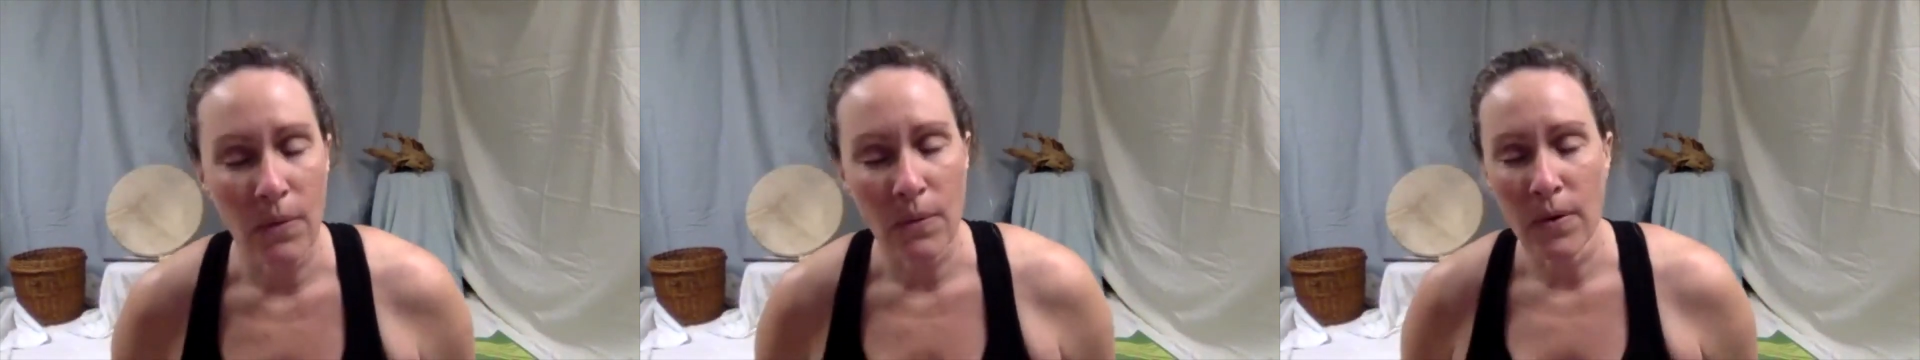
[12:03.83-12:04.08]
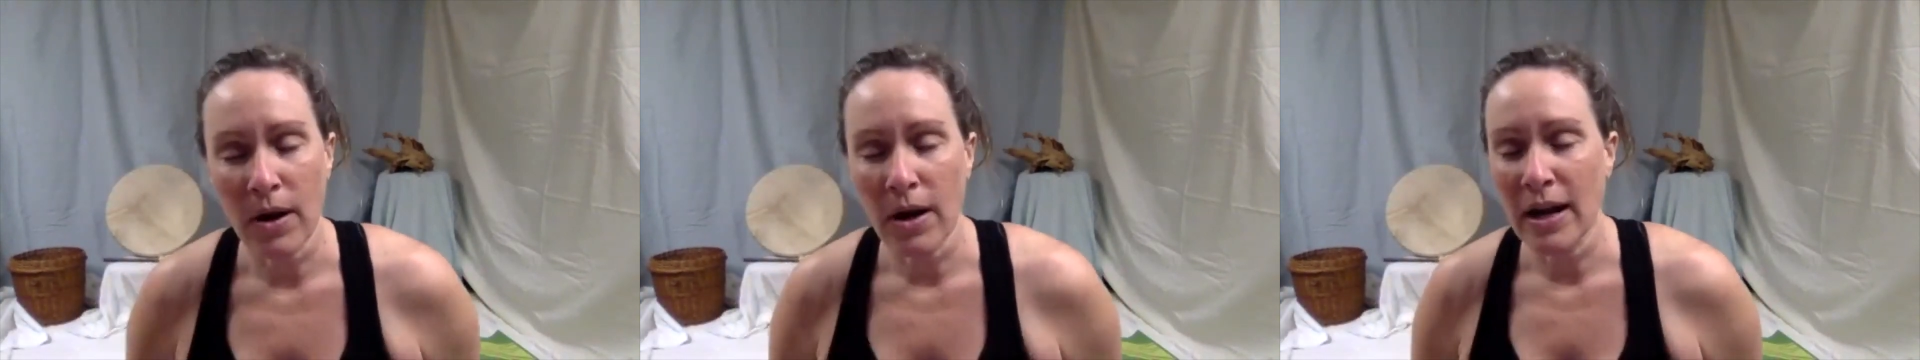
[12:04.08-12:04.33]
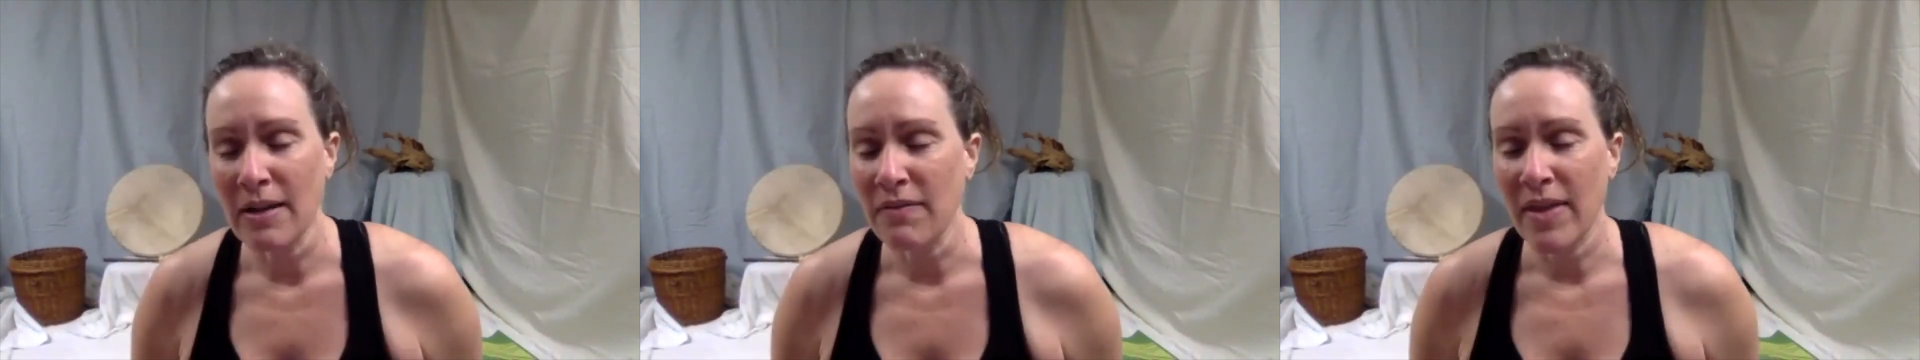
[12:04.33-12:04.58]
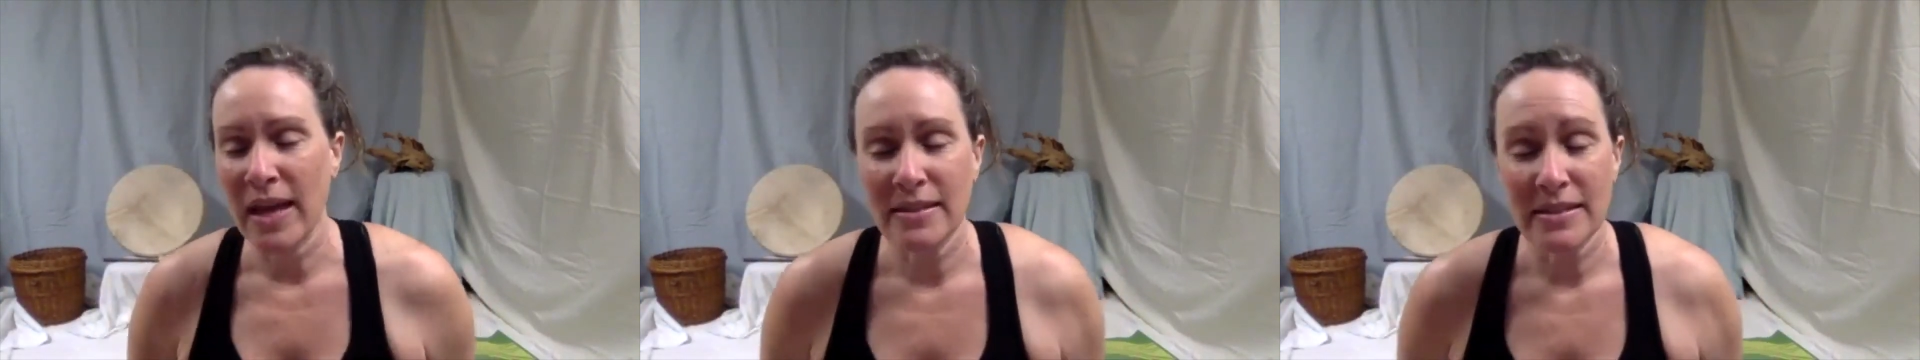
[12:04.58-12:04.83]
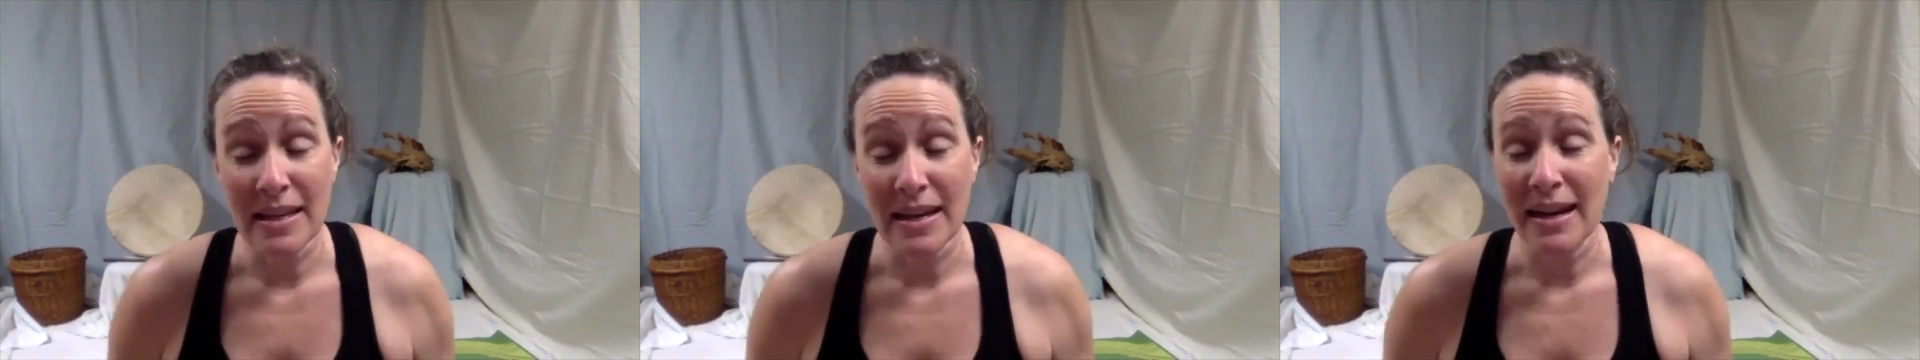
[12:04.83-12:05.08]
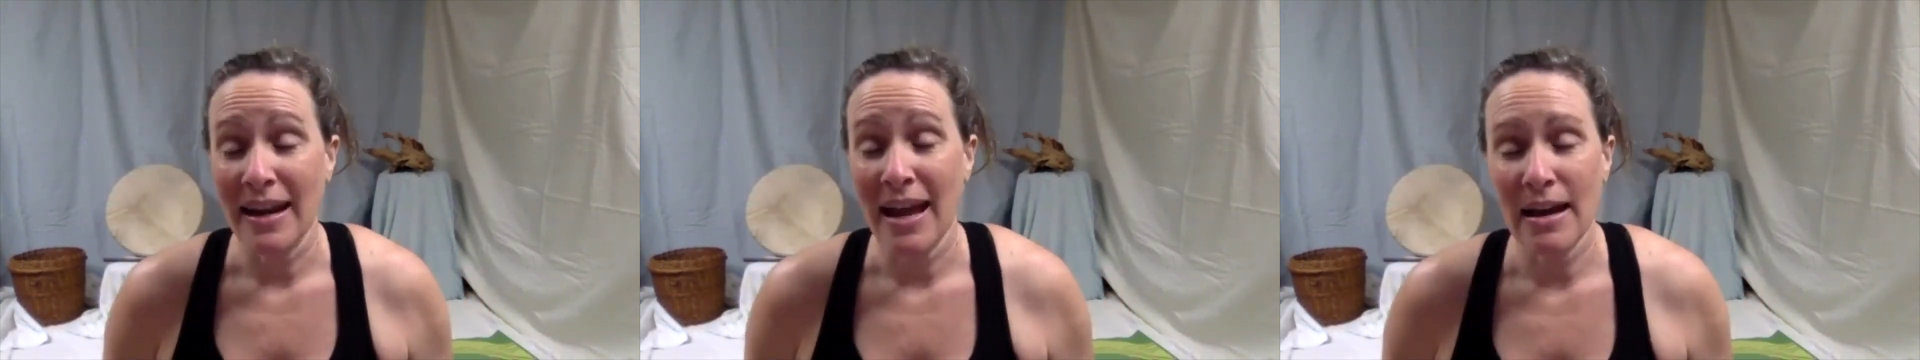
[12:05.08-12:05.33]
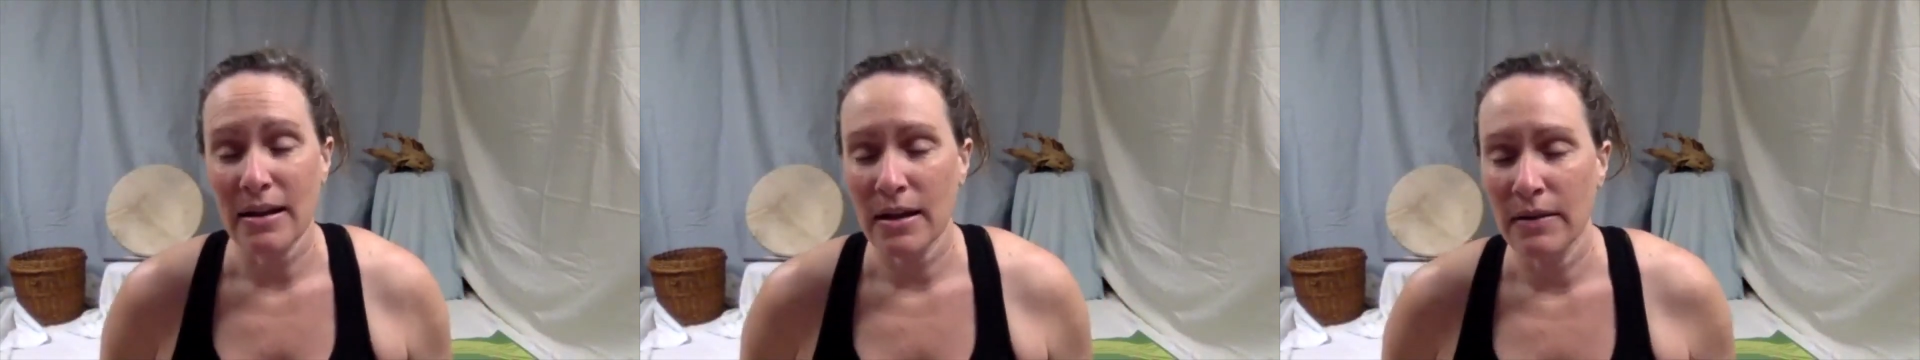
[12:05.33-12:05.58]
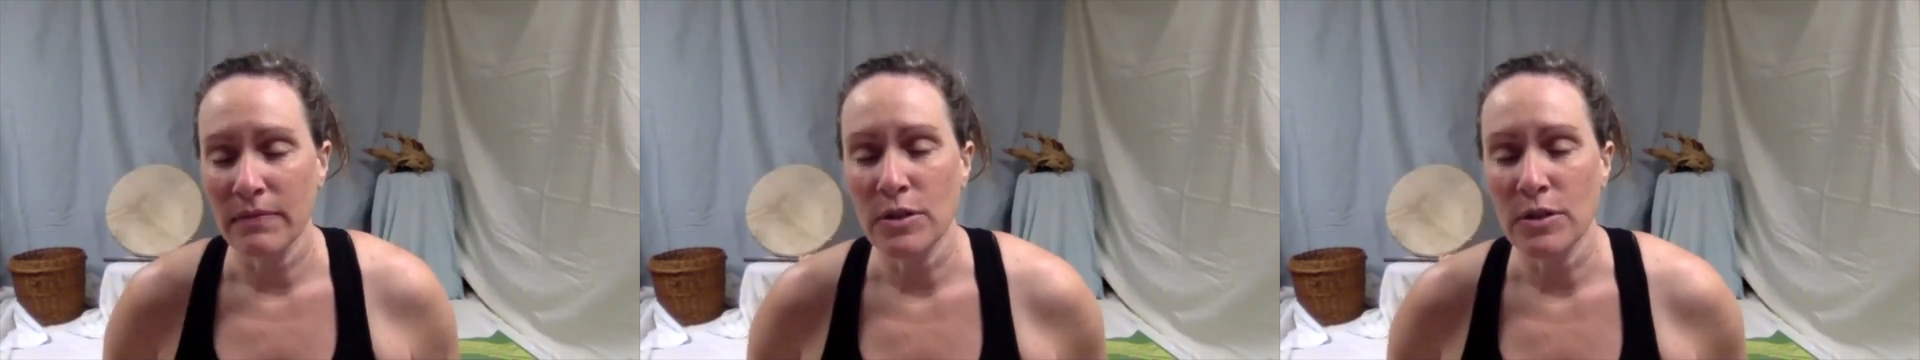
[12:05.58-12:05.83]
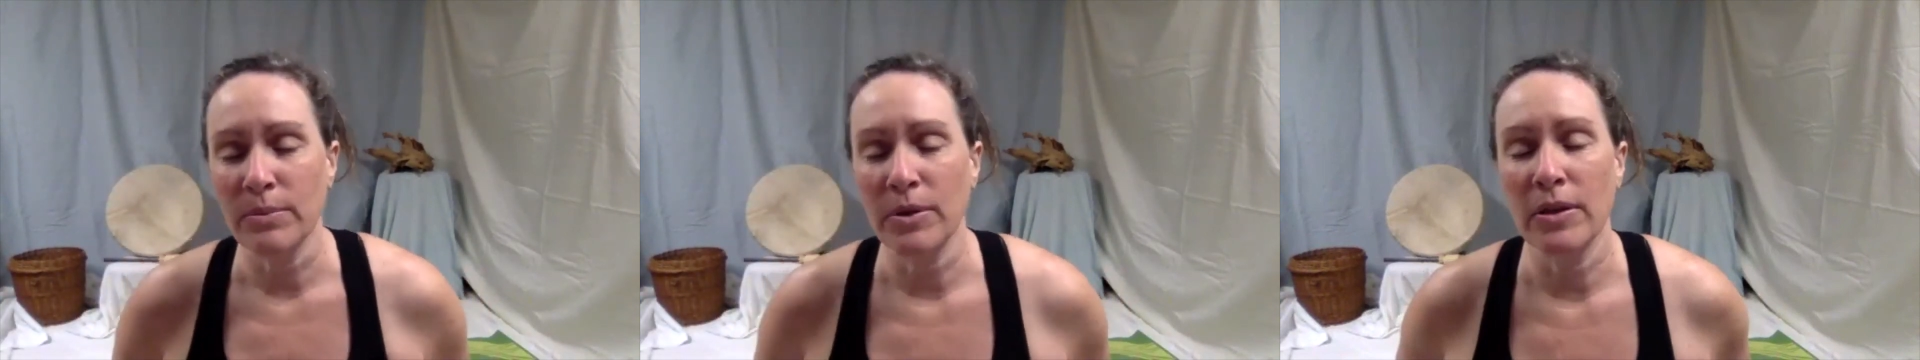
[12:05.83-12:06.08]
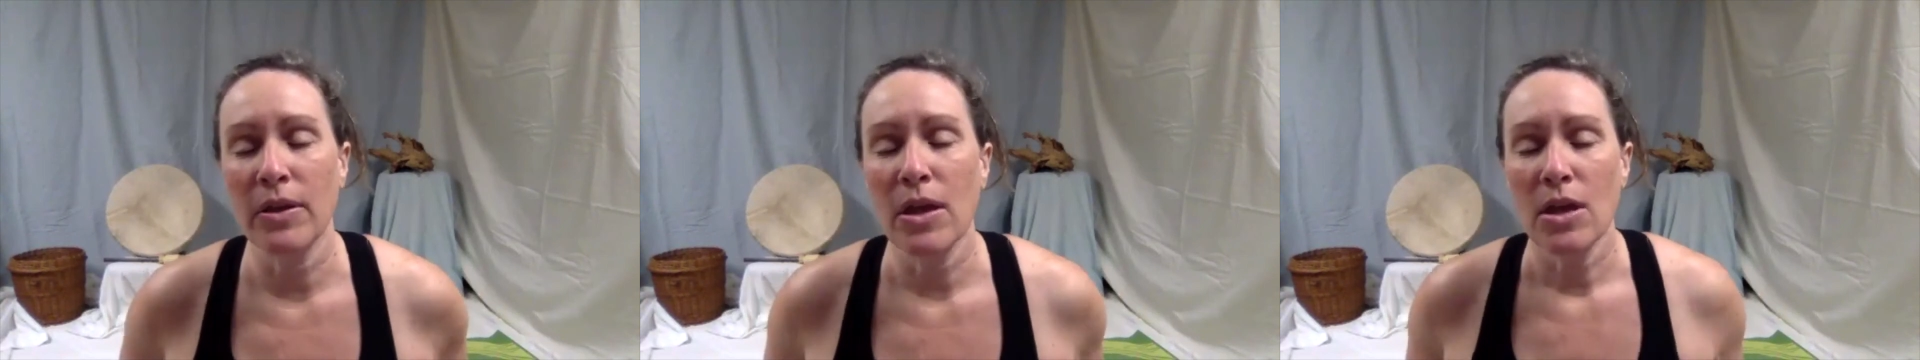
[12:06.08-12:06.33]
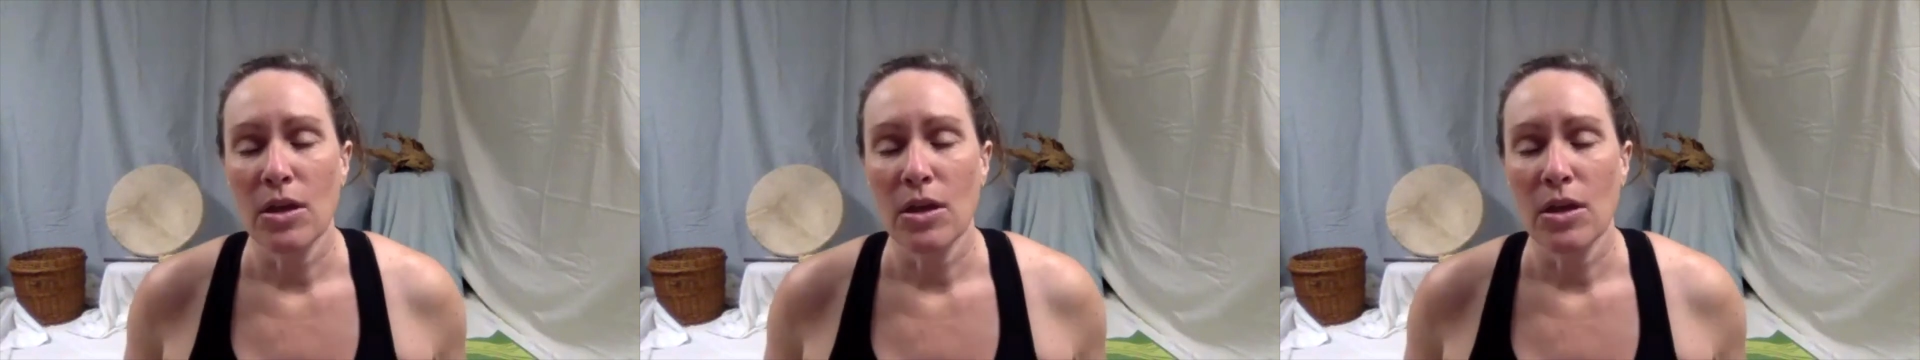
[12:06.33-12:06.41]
or if that's not comfortable,